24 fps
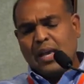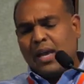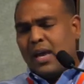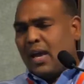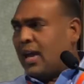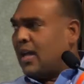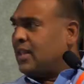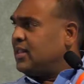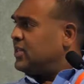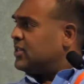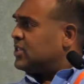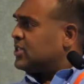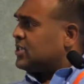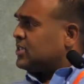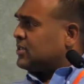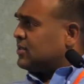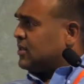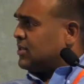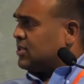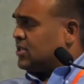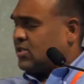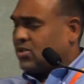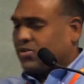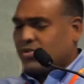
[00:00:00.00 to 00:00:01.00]
And this
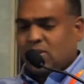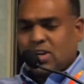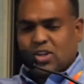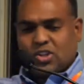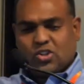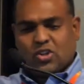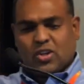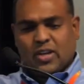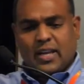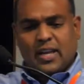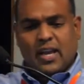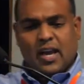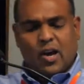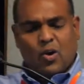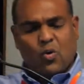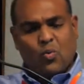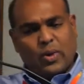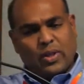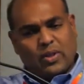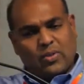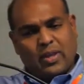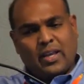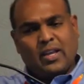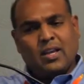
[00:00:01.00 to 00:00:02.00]
is traditionally how
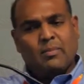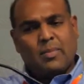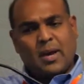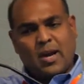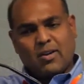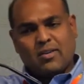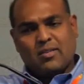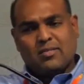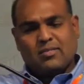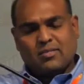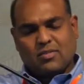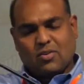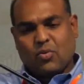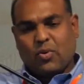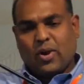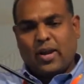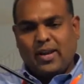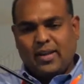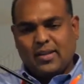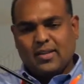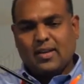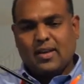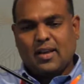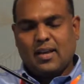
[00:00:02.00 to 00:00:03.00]
we think about
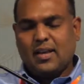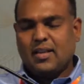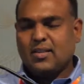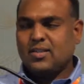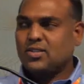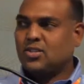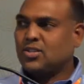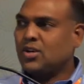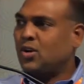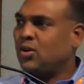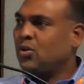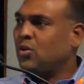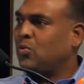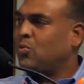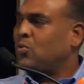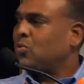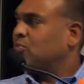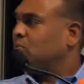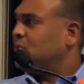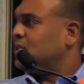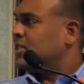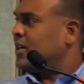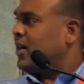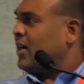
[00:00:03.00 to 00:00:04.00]
Cray. And so
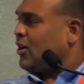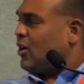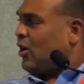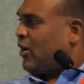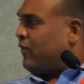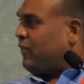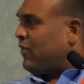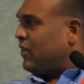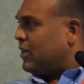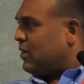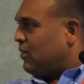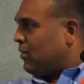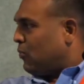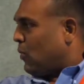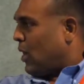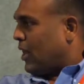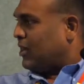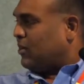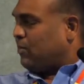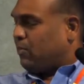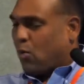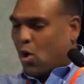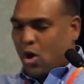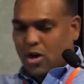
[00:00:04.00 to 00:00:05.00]
we start off at
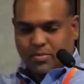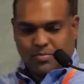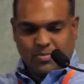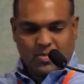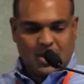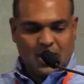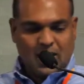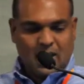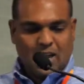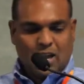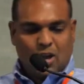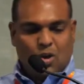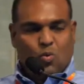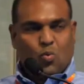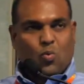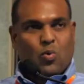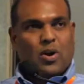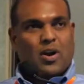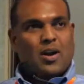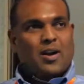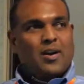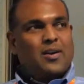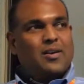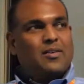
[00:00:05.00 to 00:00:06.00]
the bottom,
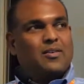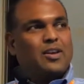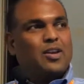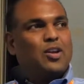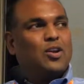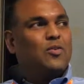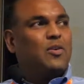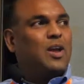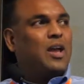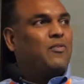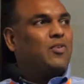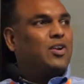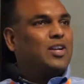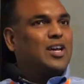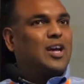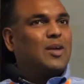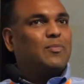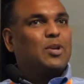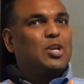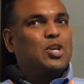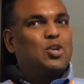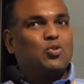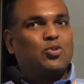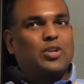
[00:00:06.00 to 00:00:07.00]
where every
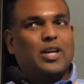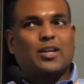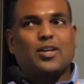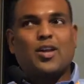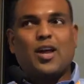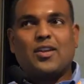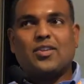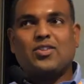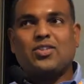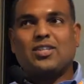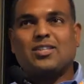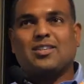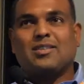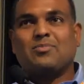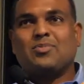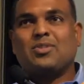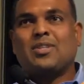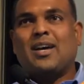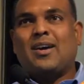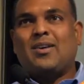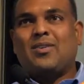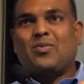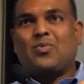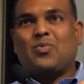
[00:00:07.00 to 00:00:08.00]
time a new technology comes
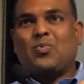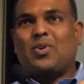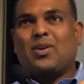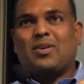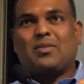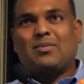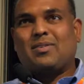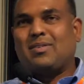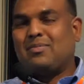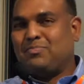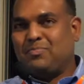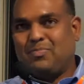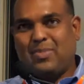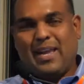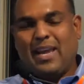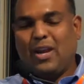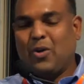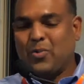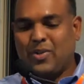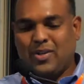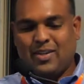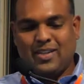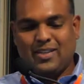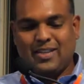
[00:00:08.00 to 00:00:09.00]
out, we are
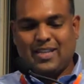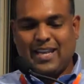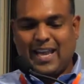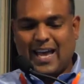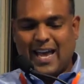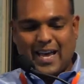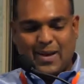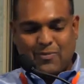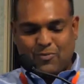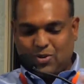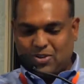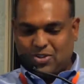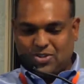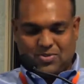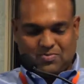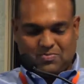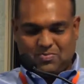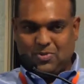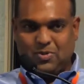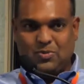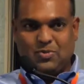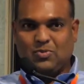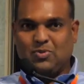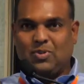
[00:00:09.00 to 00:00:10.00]
playing with it in the lab.
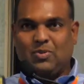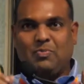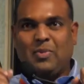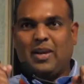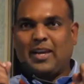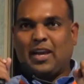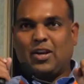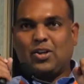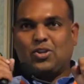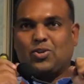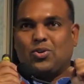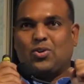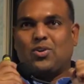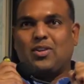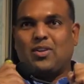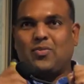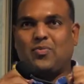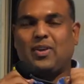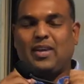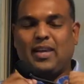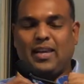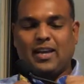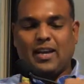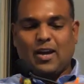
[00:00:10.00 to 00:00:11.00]
You're making sure that
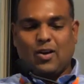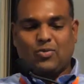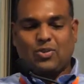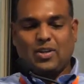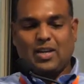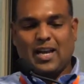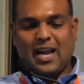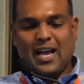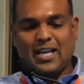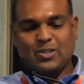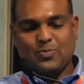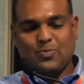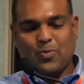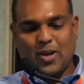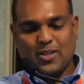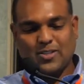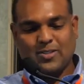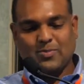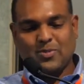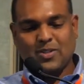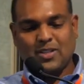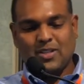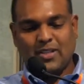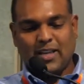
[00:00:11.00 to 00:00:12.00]
we eke out the last
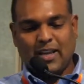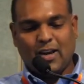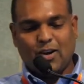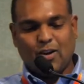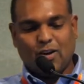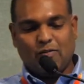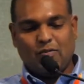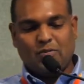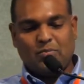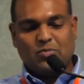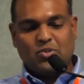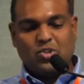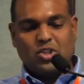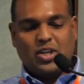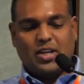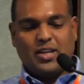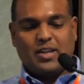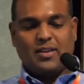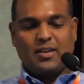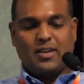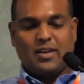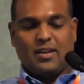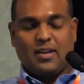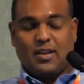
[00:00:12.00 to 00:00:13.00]
possible thing out of the
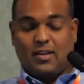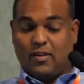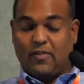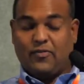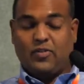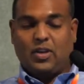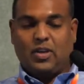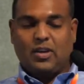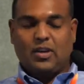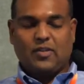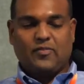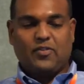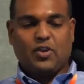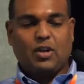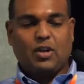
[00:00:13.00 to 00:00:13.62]
machine and of the